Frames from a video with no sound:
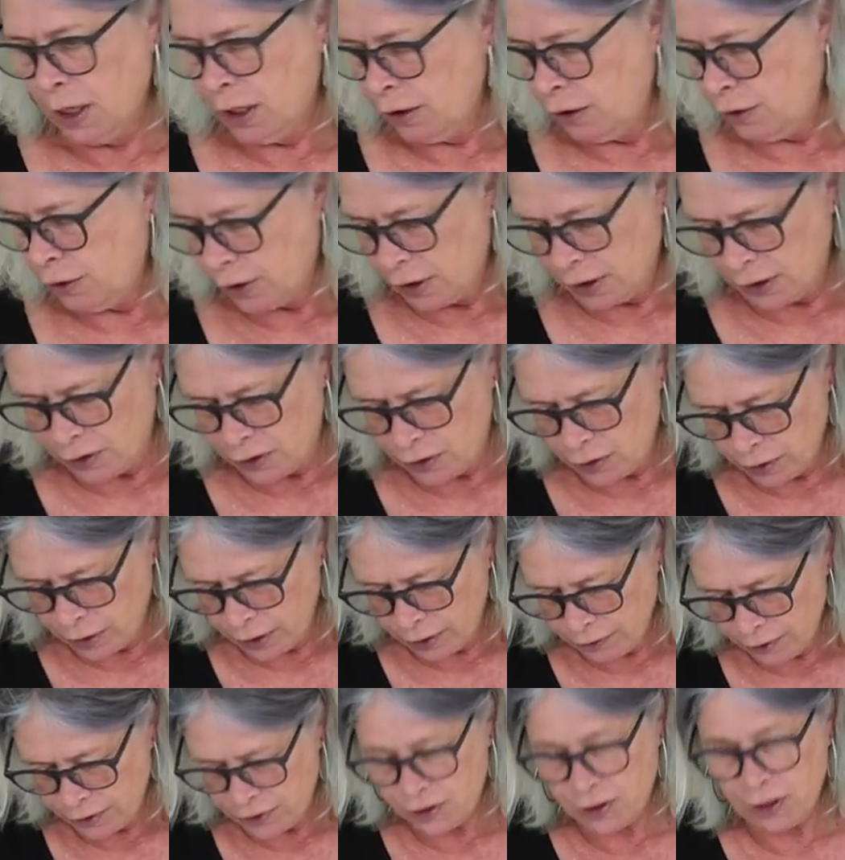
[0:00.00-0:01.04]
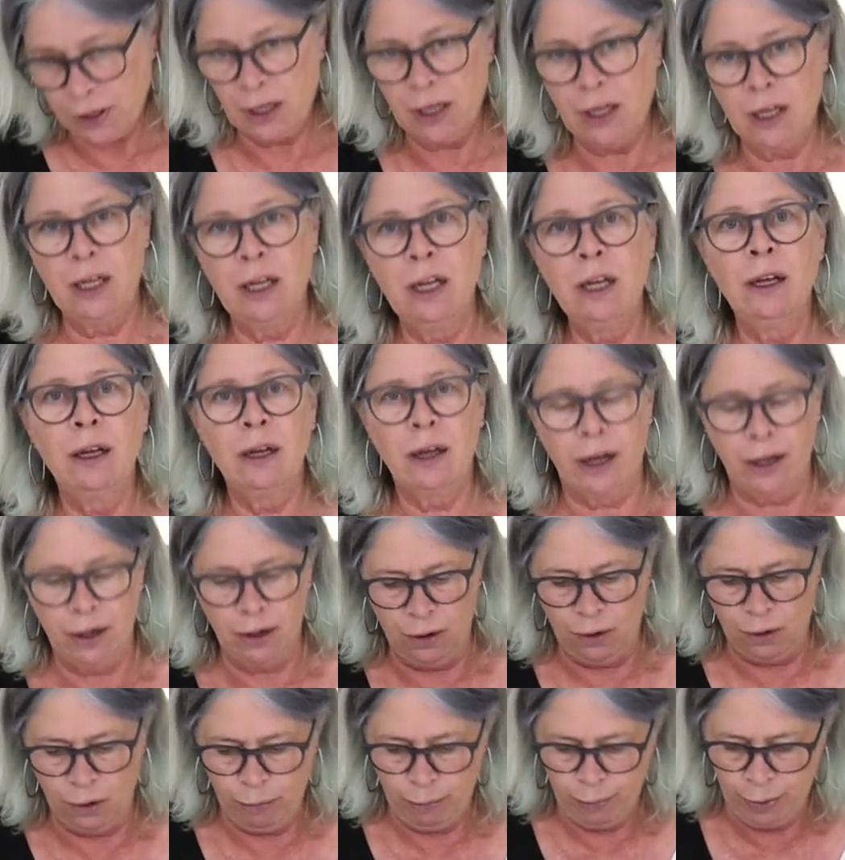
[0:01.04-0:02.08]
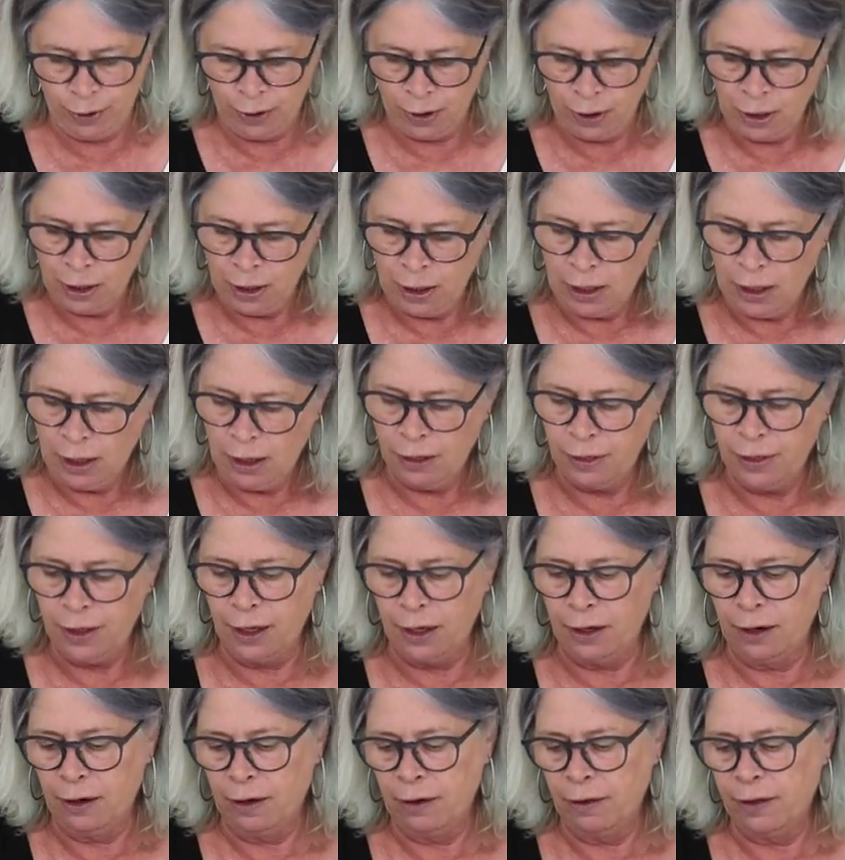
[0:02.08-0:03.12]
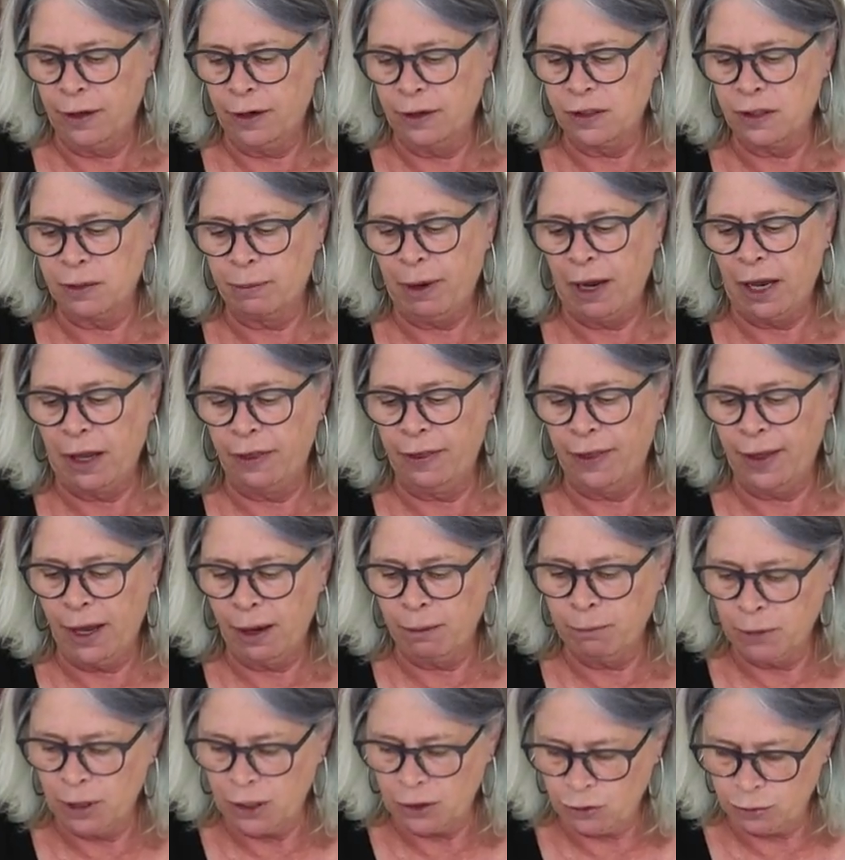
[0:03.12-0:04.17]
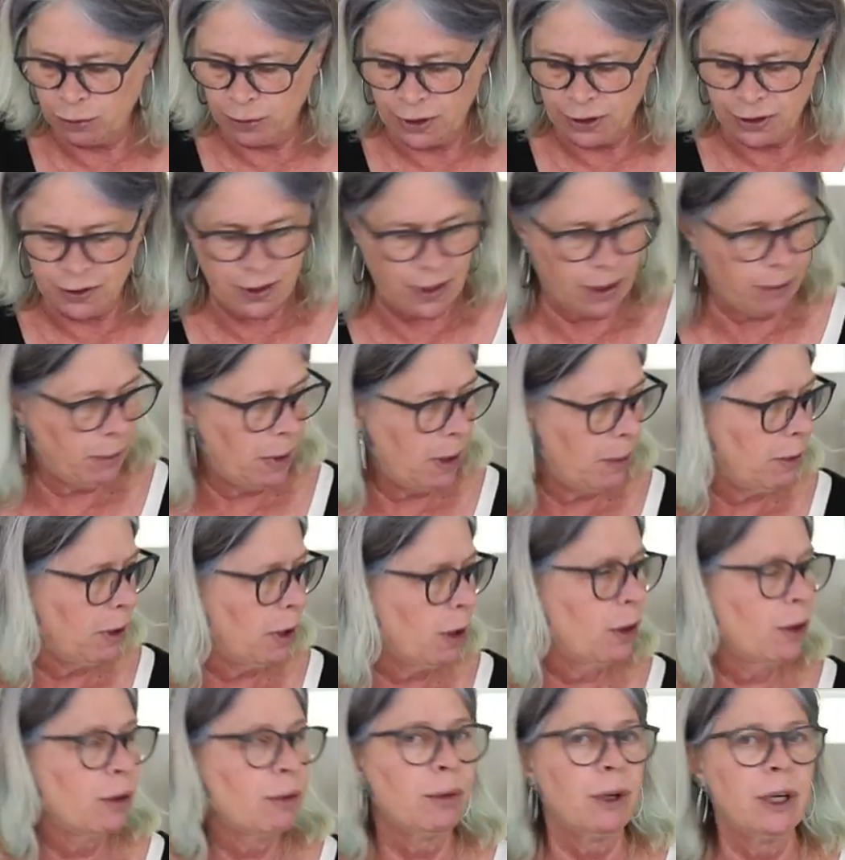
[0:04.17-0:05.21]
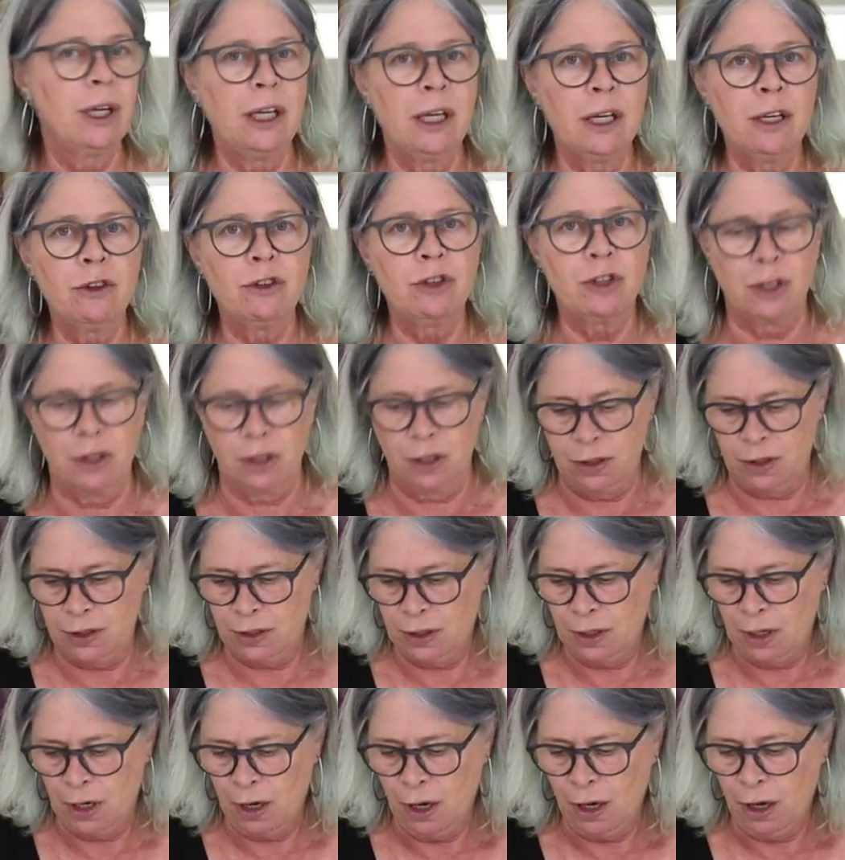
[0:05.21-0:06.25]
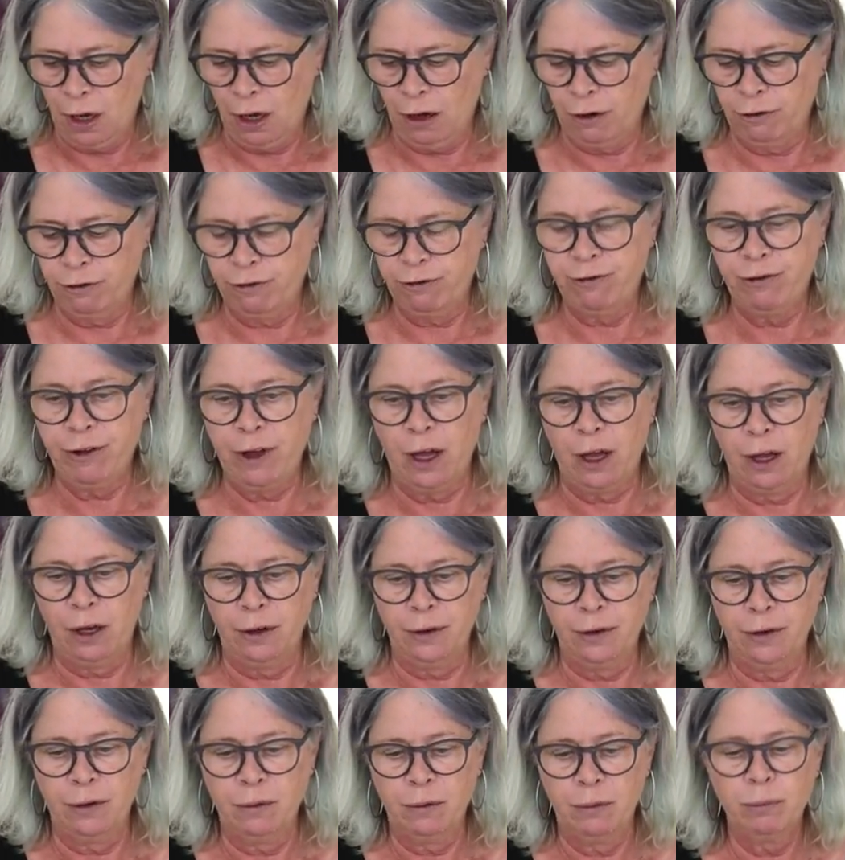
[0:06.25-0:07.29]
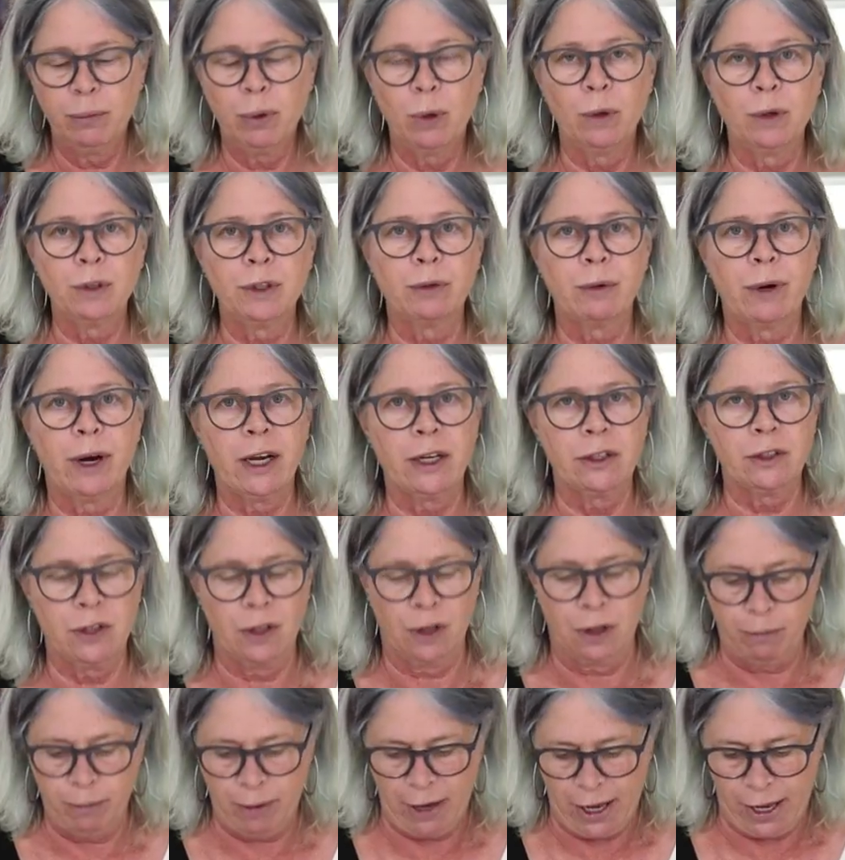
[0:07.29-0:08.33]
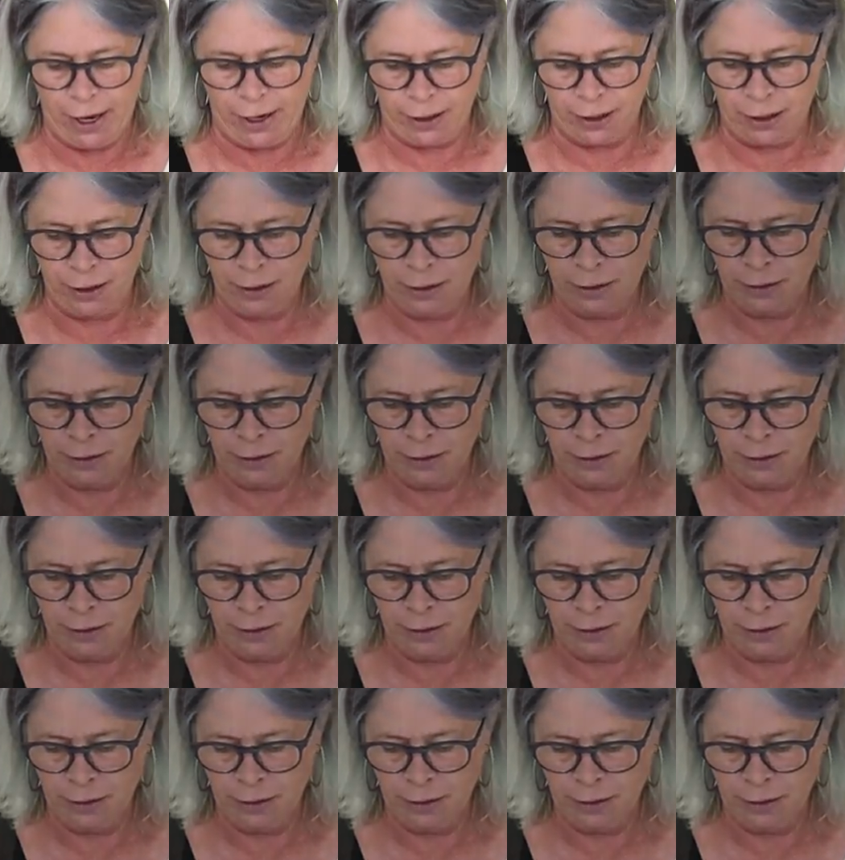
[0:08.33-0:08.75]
You can sort of see, I hope, that there's about that much, what is that, maybe three inches of felt pulled around to the back.